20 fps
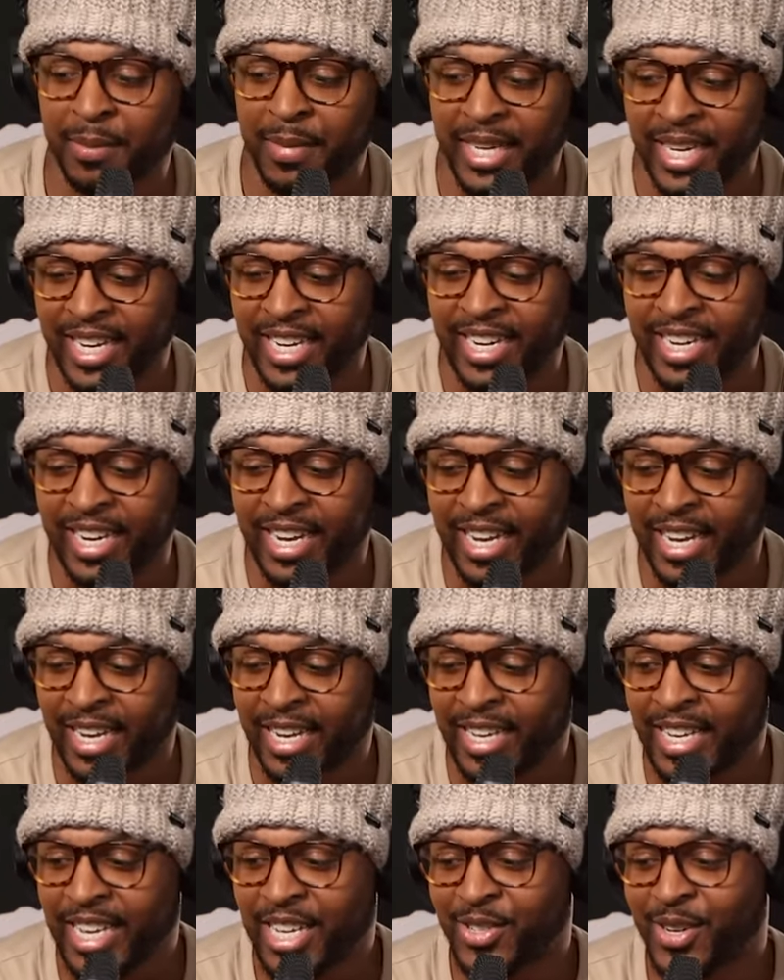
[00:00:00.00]
And uh,
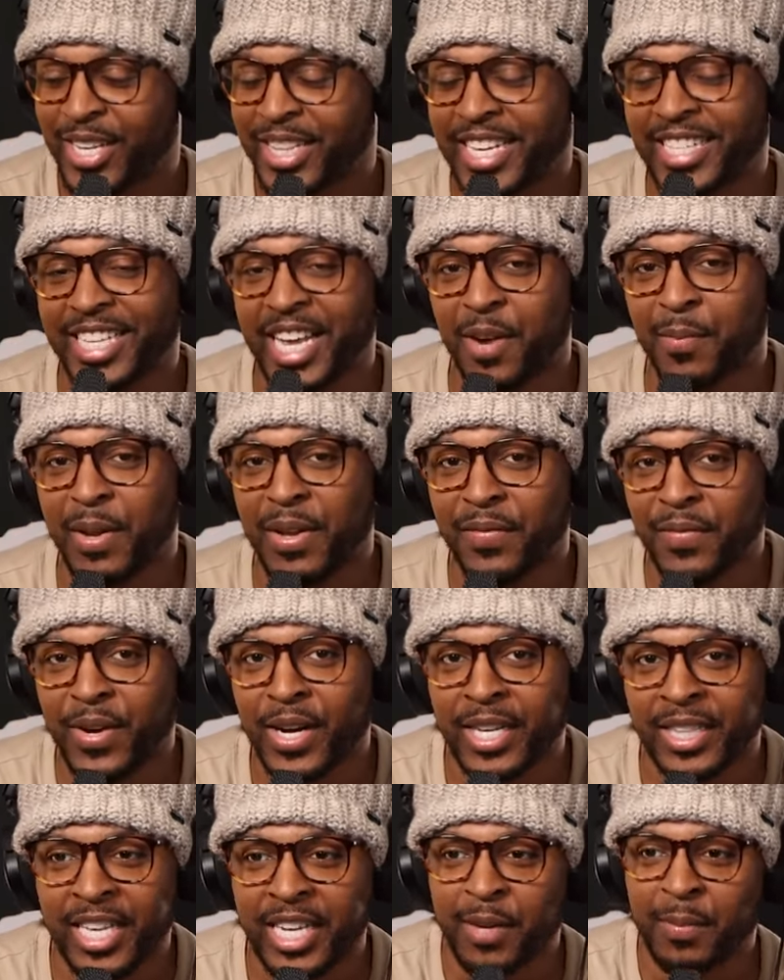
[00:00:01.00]
so I think that'll be fun. I
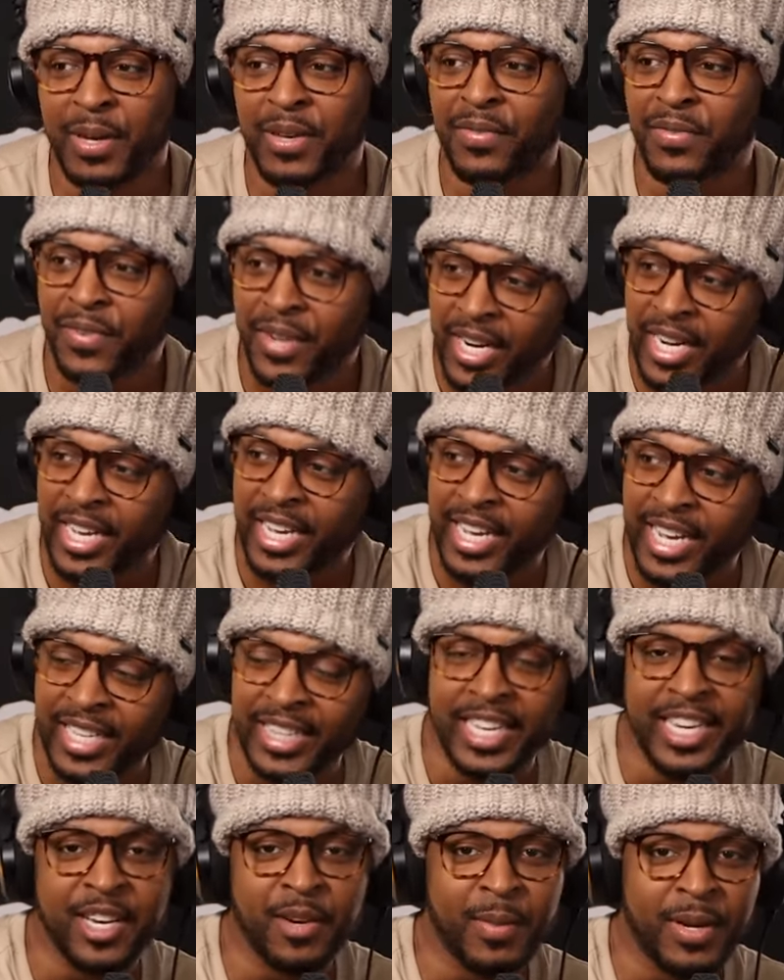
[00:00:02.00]
think it'll be funny. I
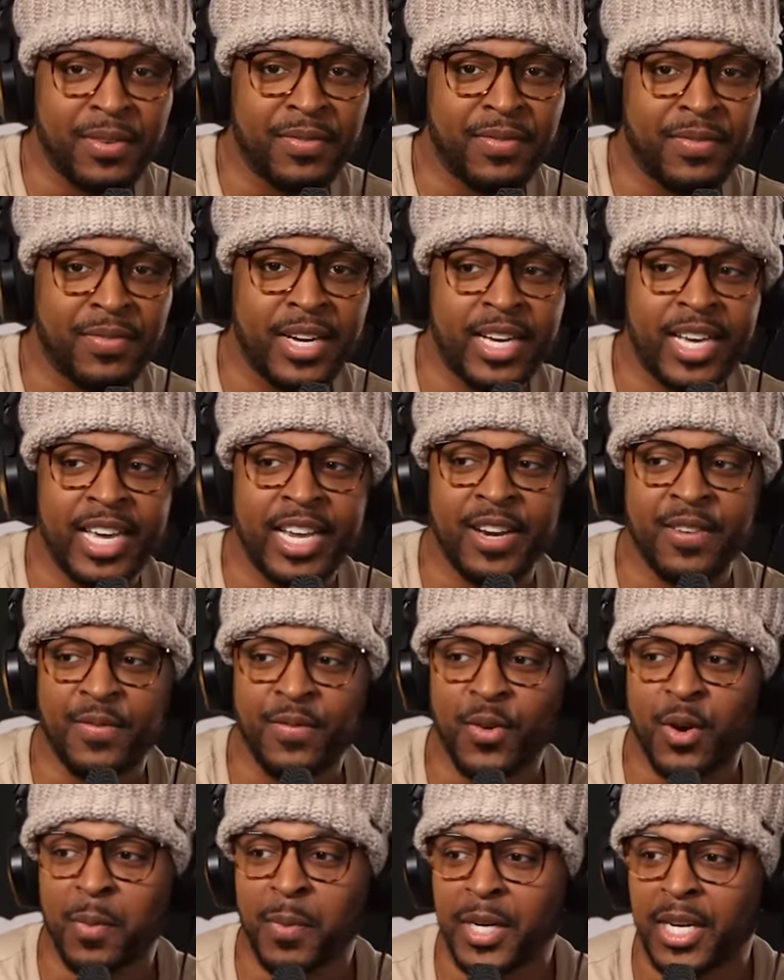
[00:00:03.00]
think it'll be fun and
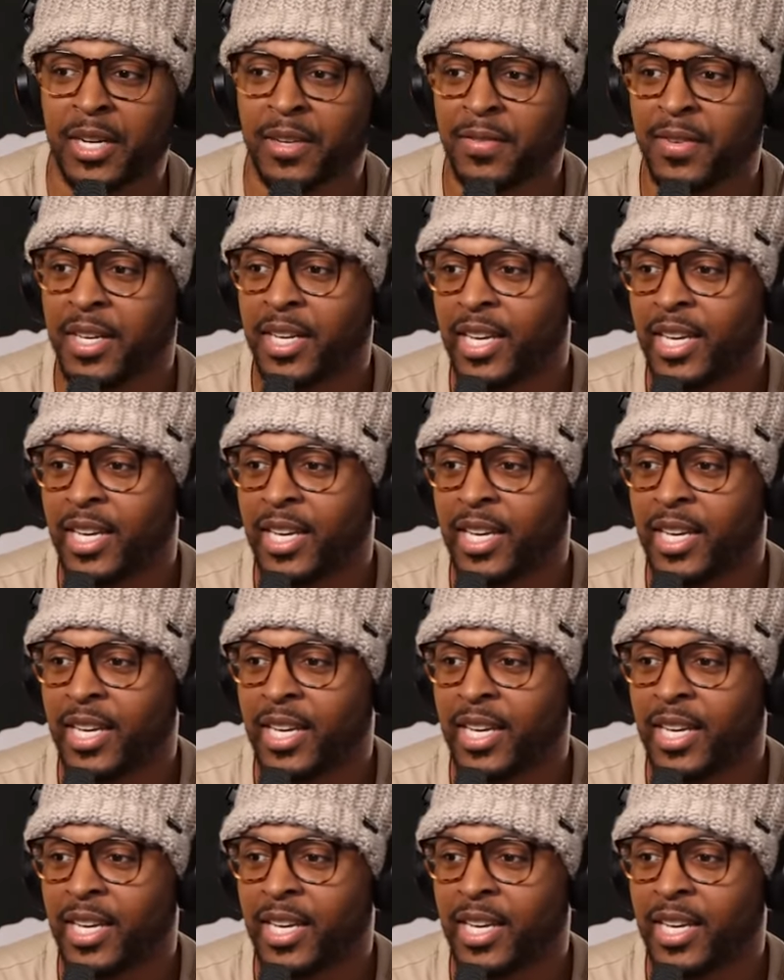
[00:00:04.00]
informative.